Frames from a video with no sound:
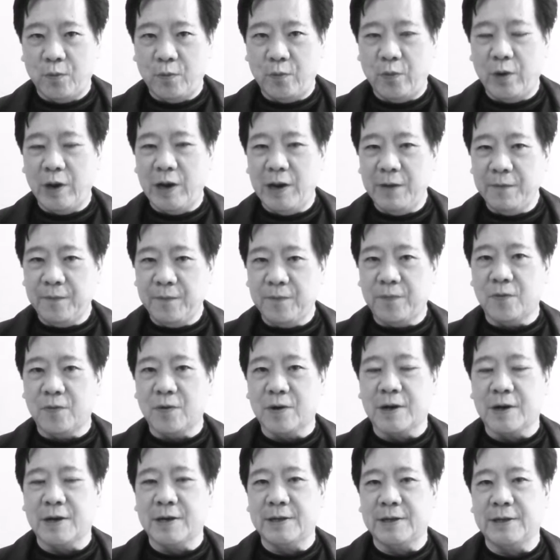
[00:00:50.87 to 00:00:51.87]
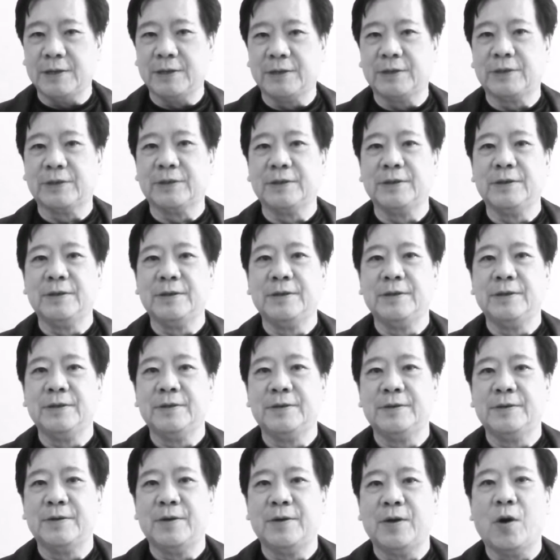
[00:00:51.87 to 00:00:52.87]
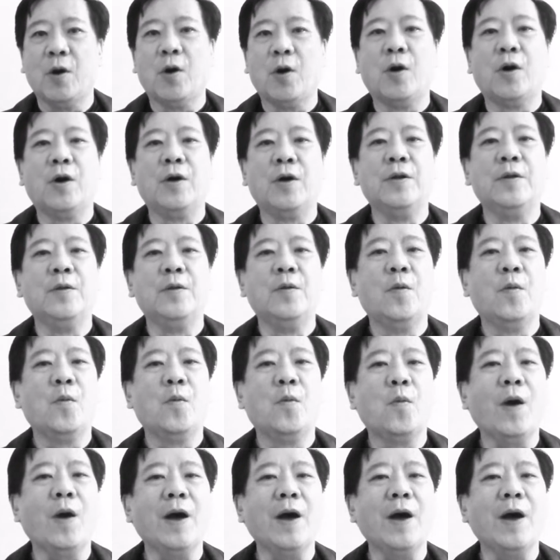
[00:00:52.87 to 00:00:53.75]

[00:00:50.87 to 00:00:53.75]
really focus on